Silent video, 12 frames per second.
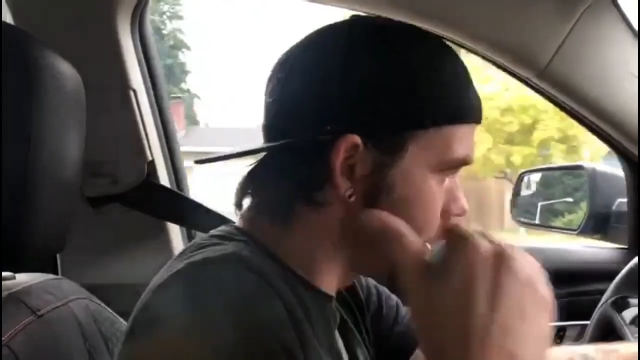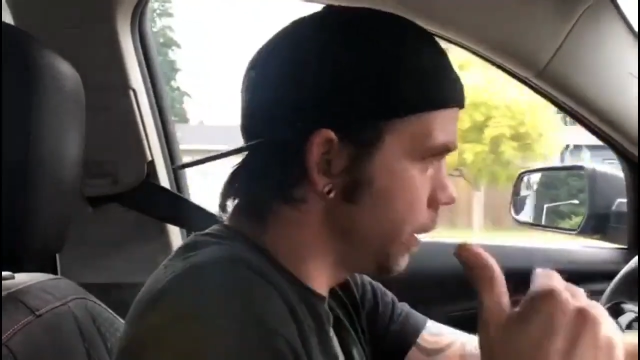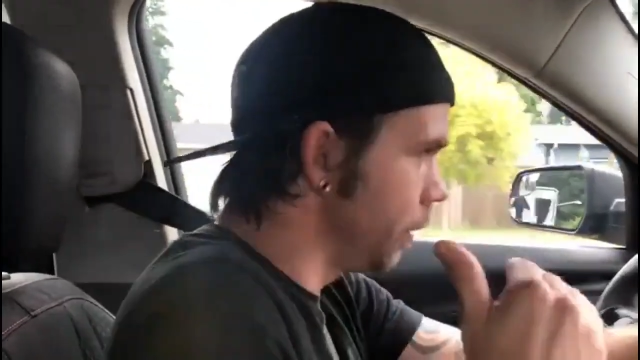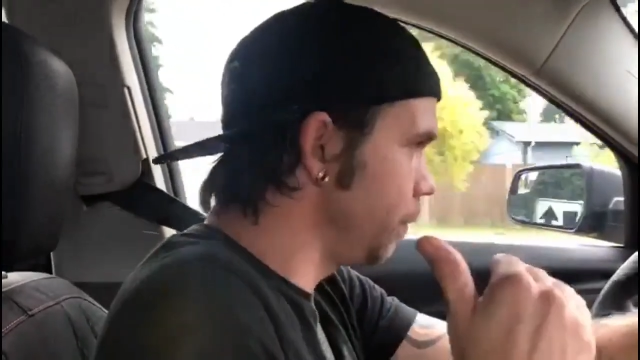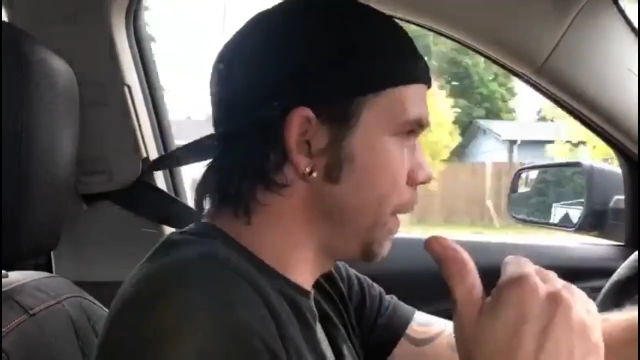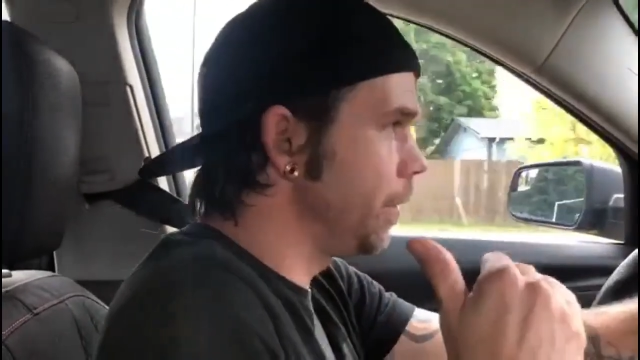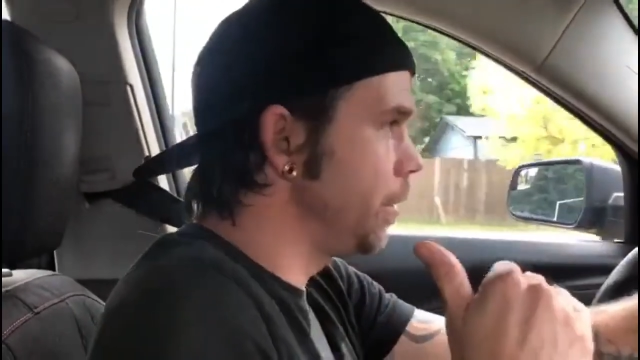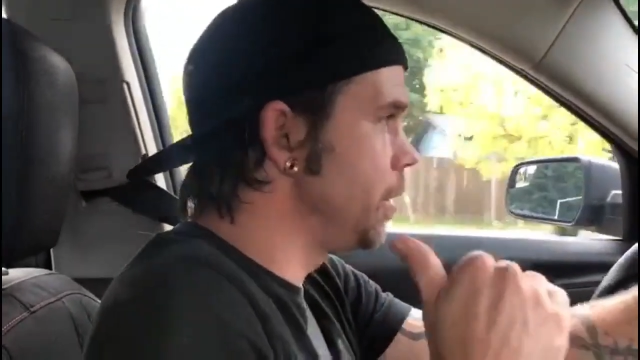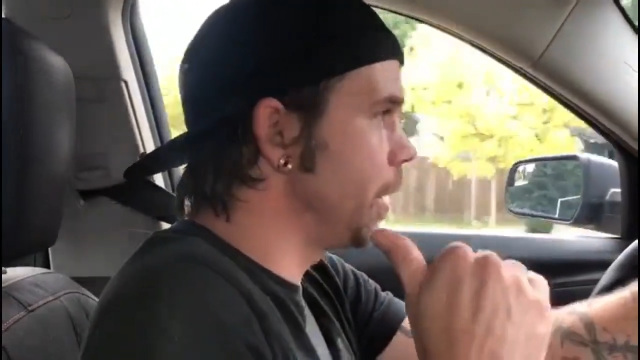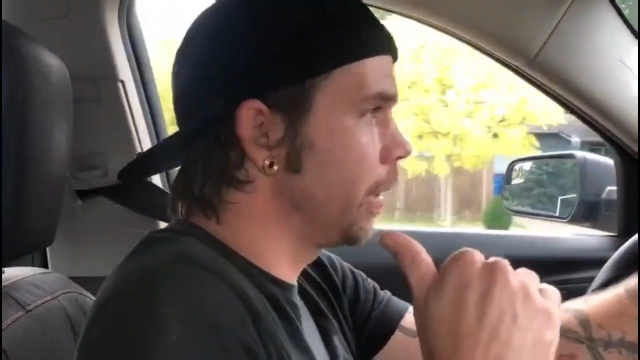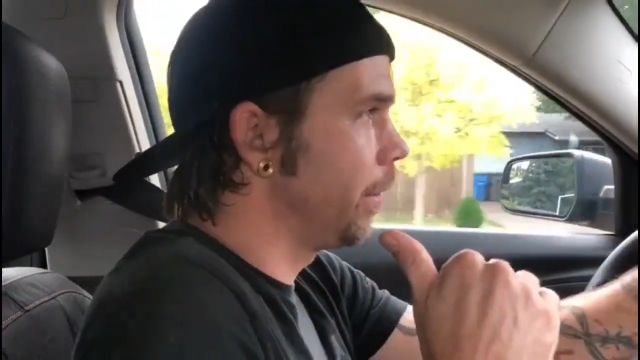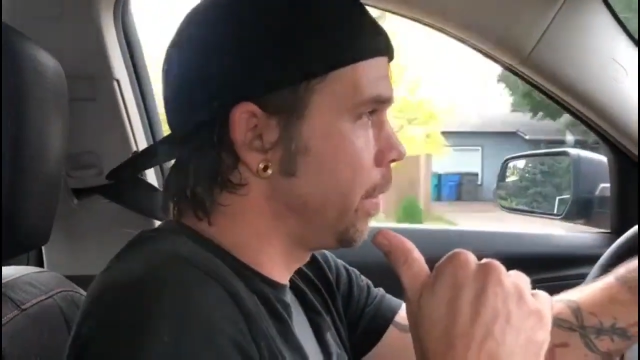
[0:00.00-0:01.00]
The spicy
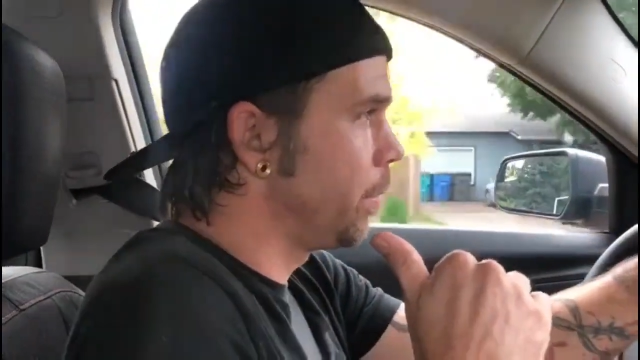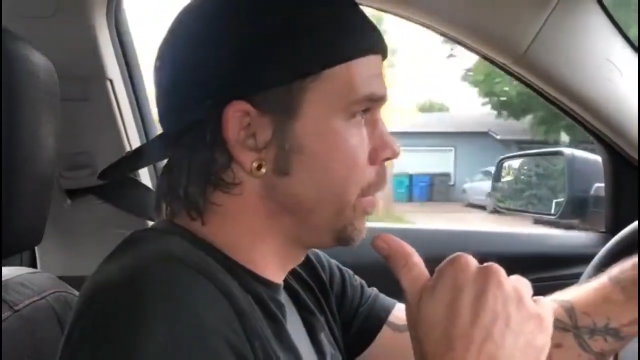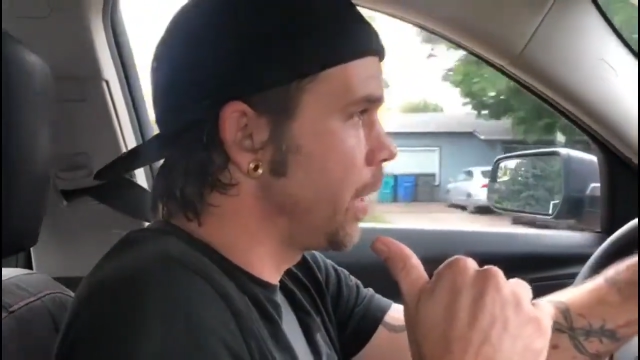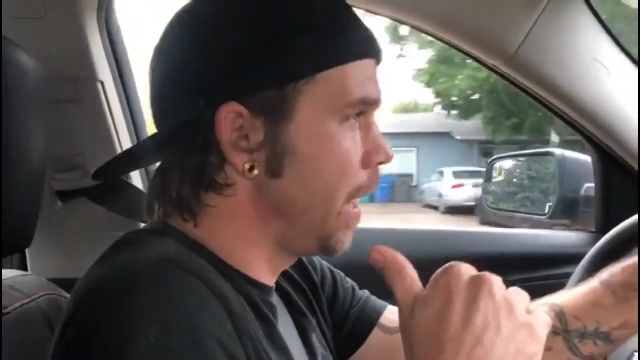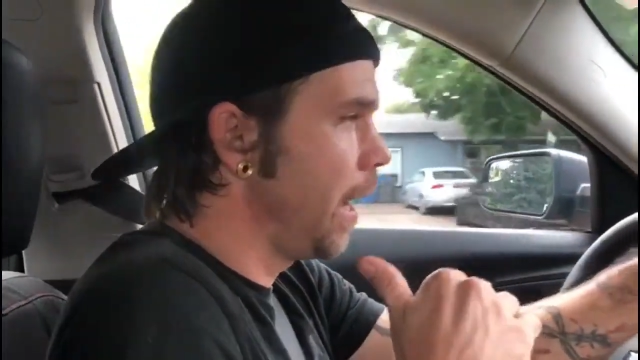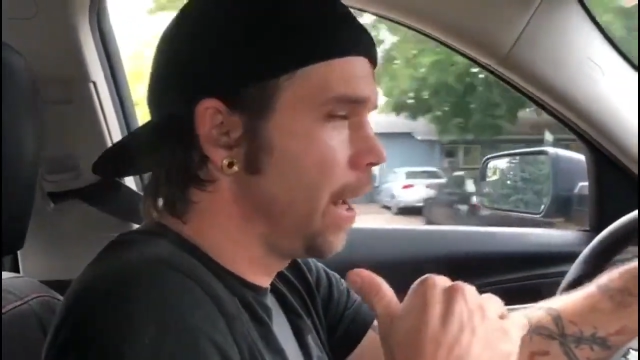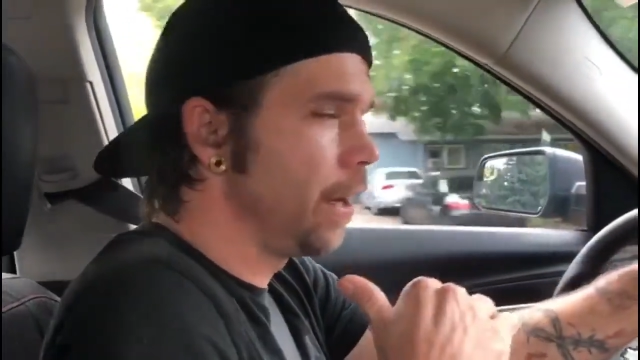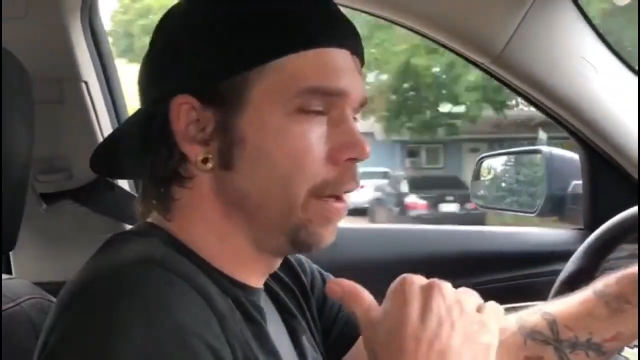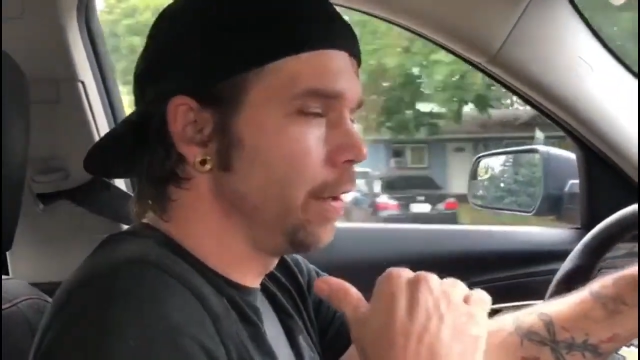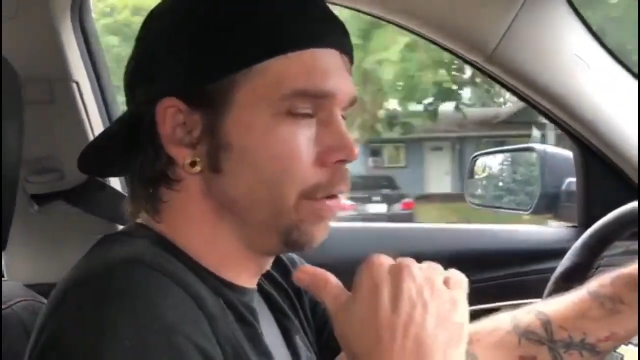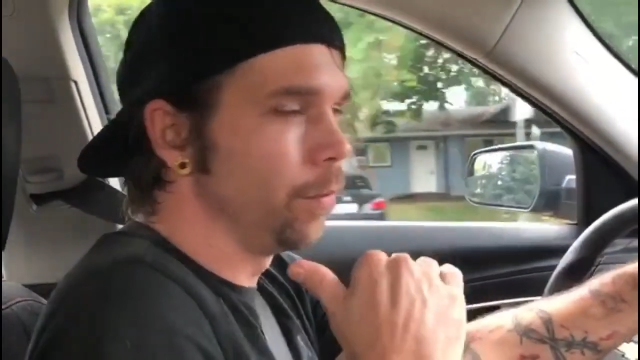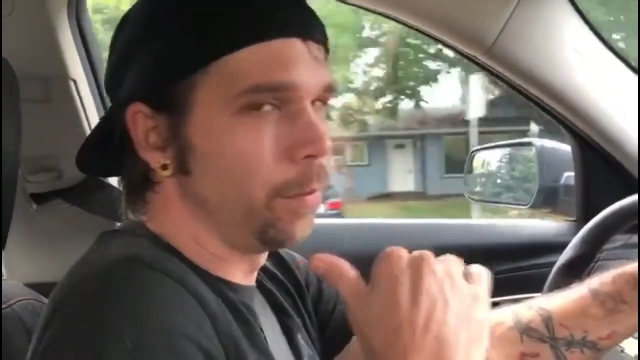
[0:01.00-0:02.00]
chicken sandwich I
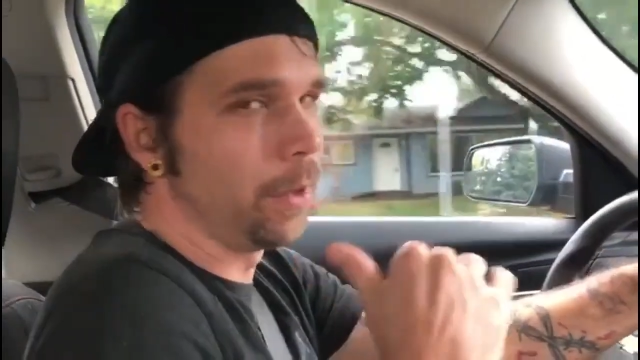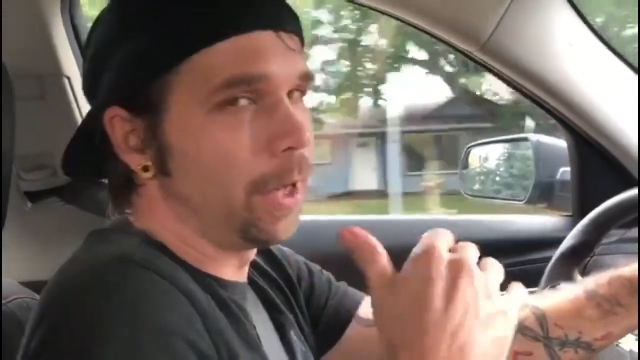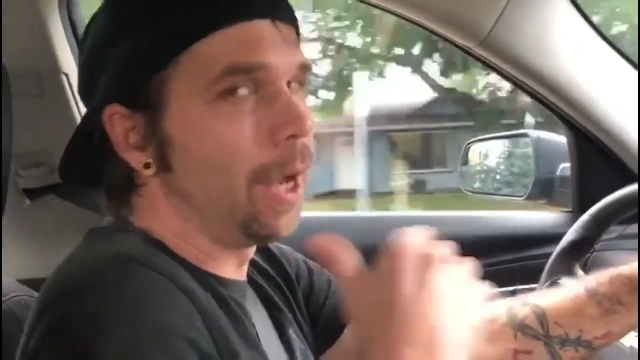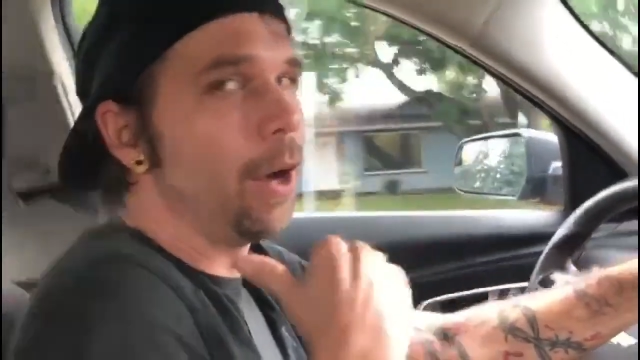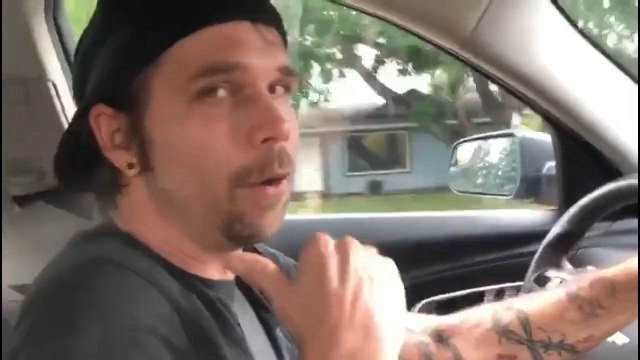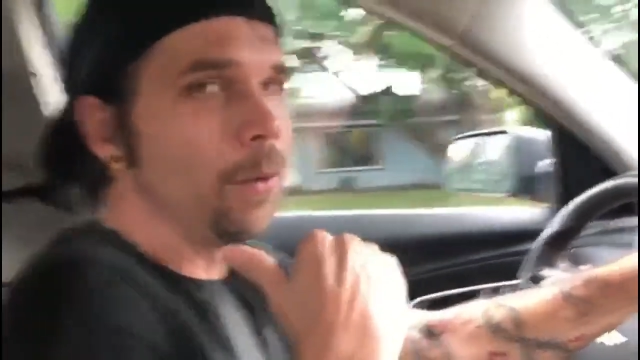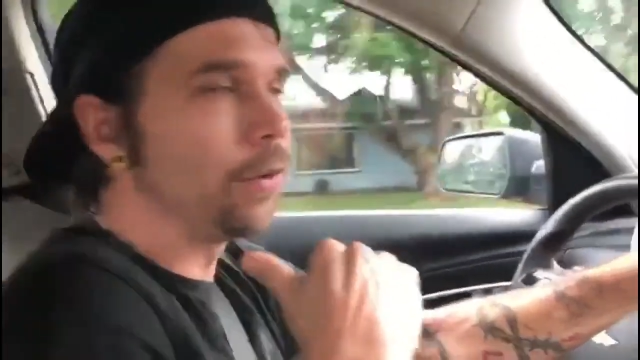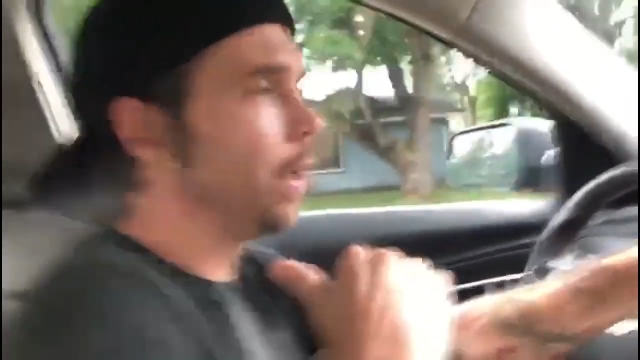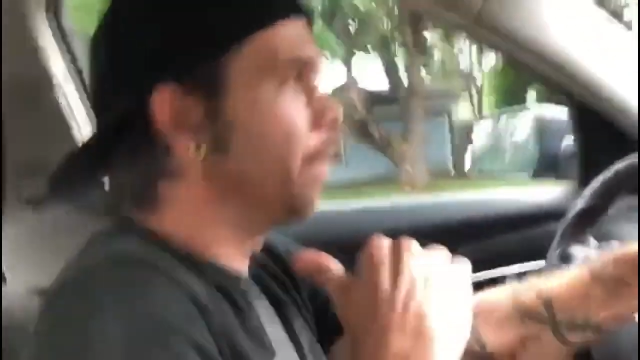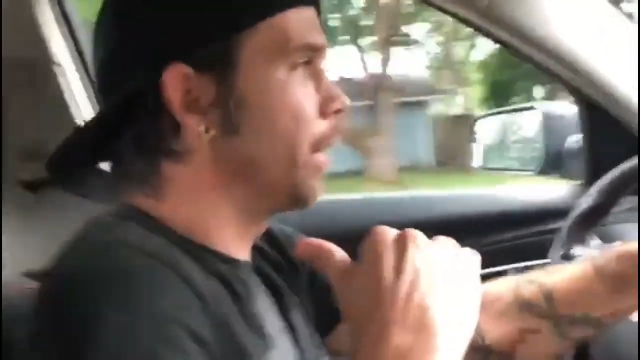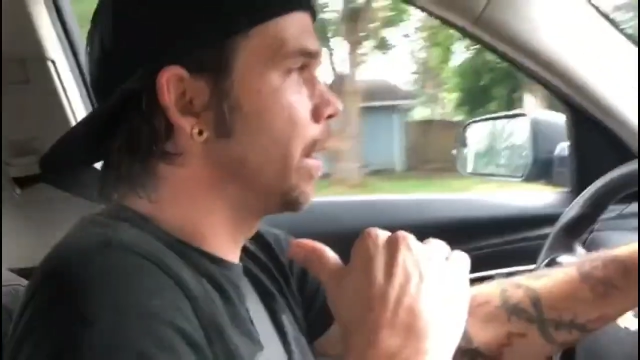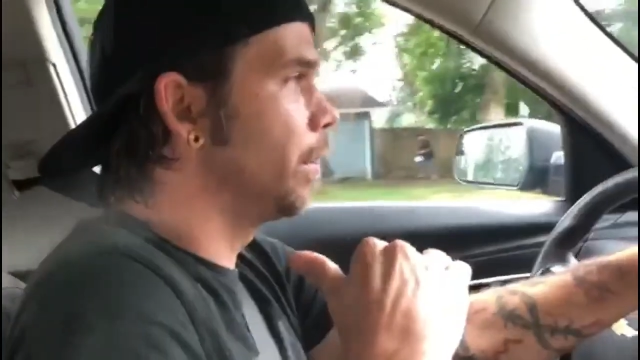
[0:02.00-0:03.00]
had is what I always
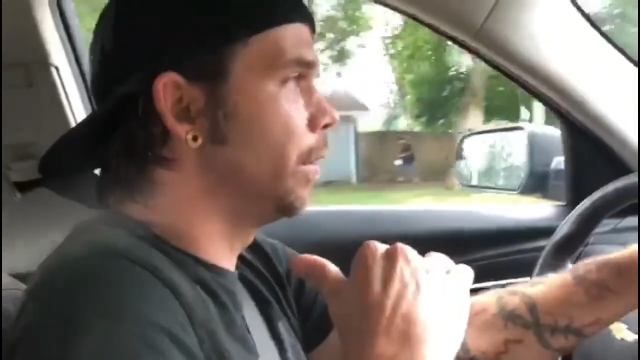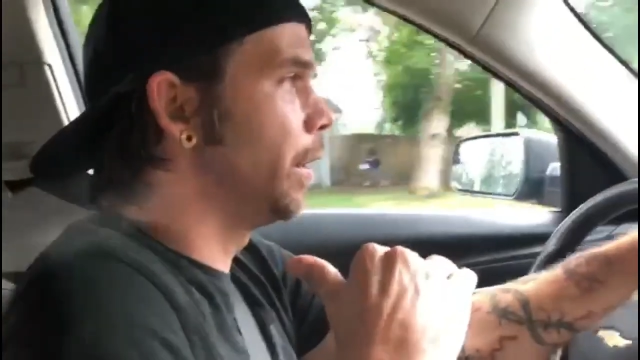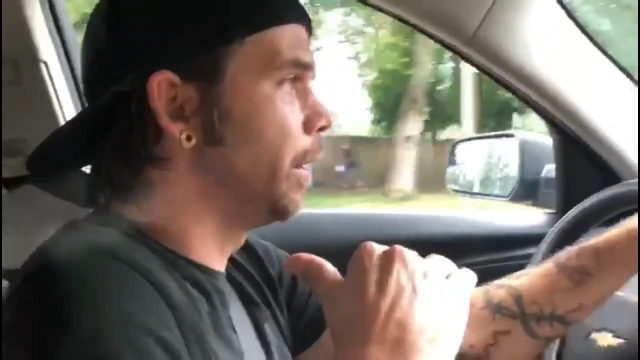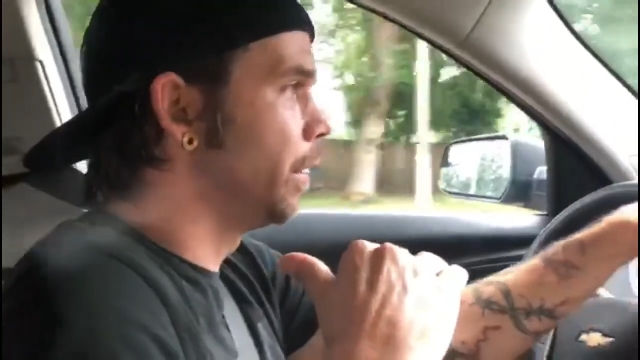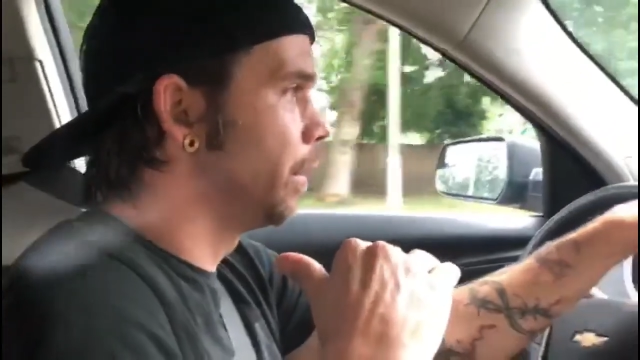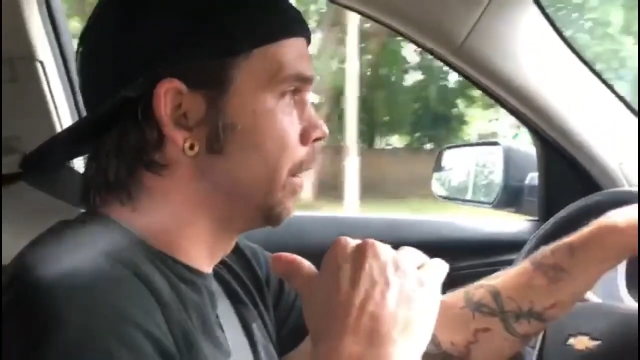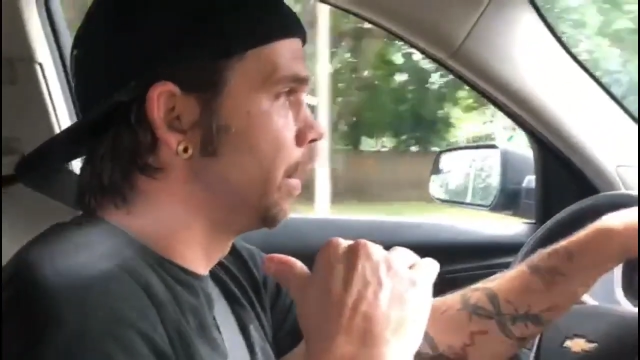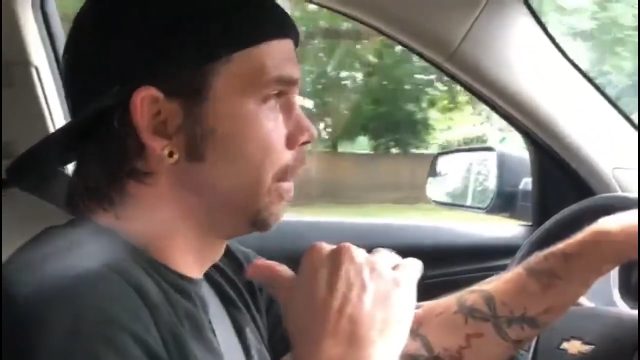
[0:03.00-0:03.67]
get when I go there.